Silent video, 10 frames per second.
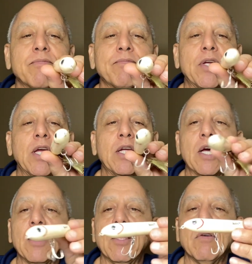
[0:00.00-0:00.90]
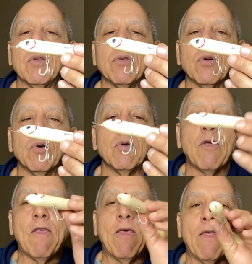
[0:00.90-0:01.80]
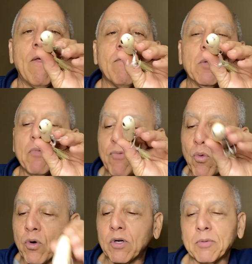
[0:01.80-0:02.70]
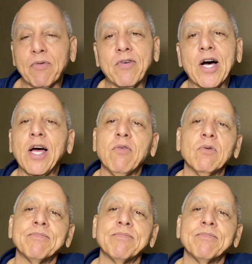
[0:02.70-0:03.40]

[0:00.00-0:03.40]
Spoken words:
Yeah, you gotta love it. So number 4. Number 5,